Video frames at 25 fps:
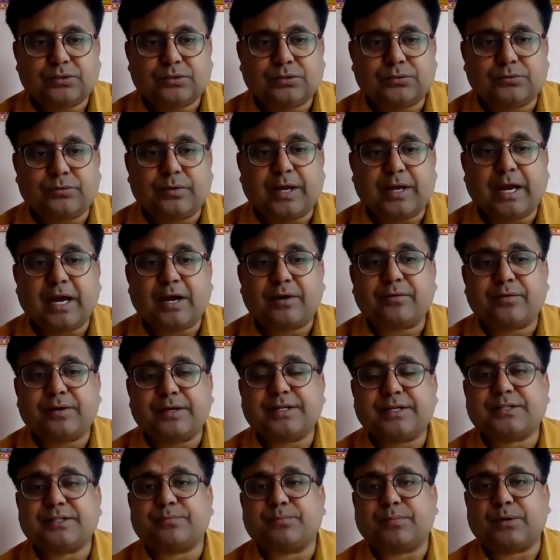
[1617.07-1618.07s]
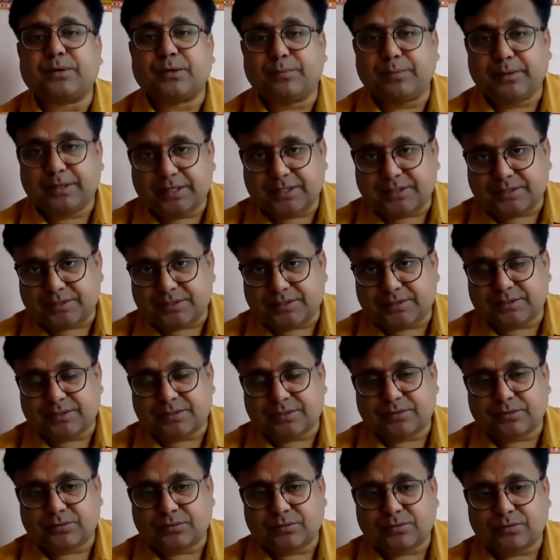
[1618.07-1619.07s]
to have its permanence
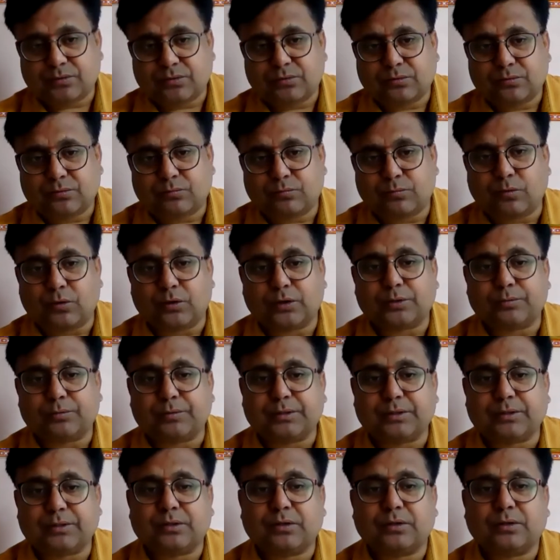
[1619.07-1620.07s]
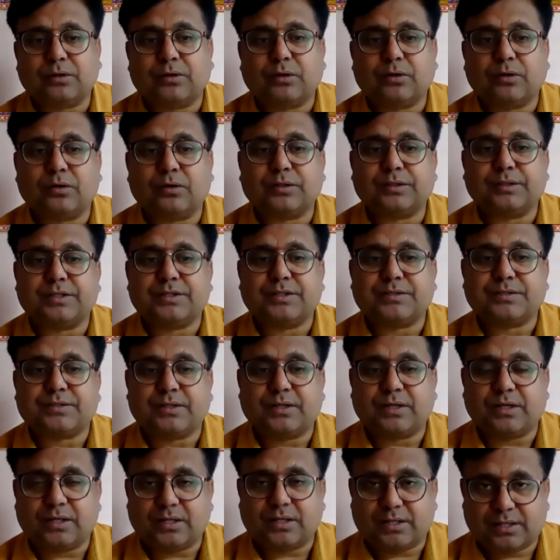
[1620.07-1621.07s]
forever on this
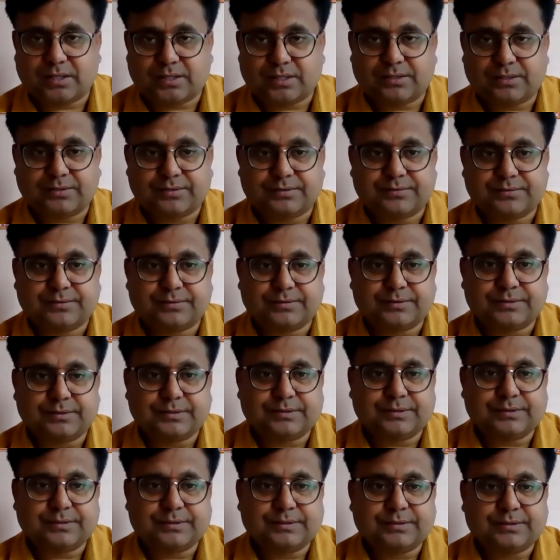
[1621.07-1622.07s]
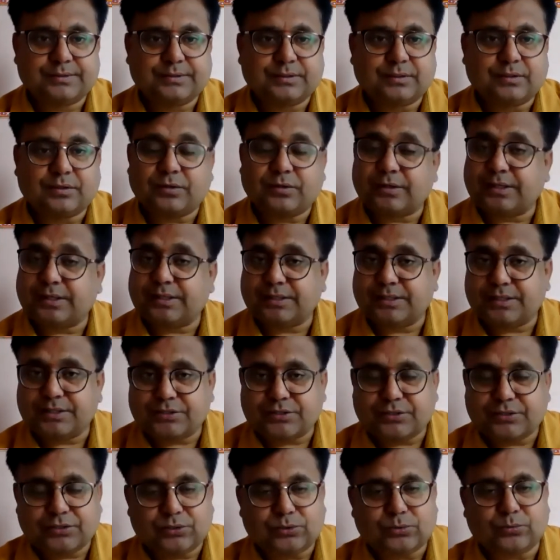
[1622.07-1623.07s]
earth or in
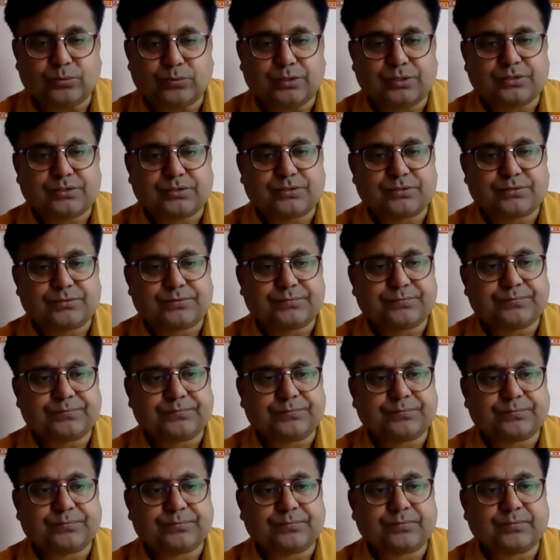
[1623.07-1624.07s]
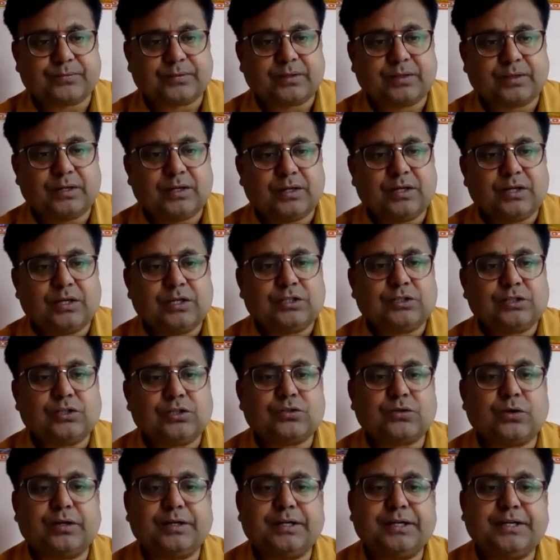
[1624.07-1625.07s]
this universe. The
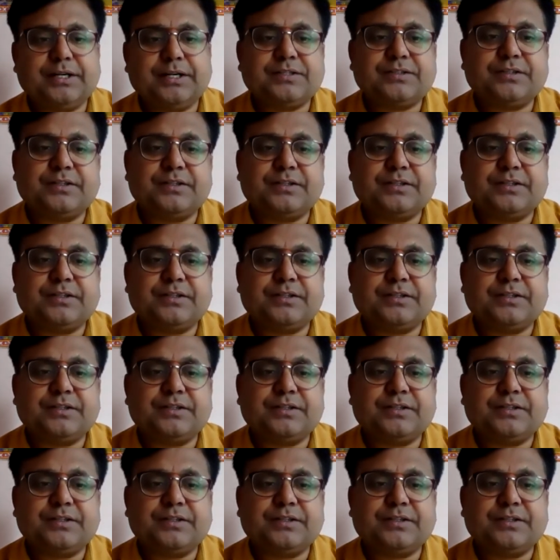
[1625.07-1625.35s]
sonnet is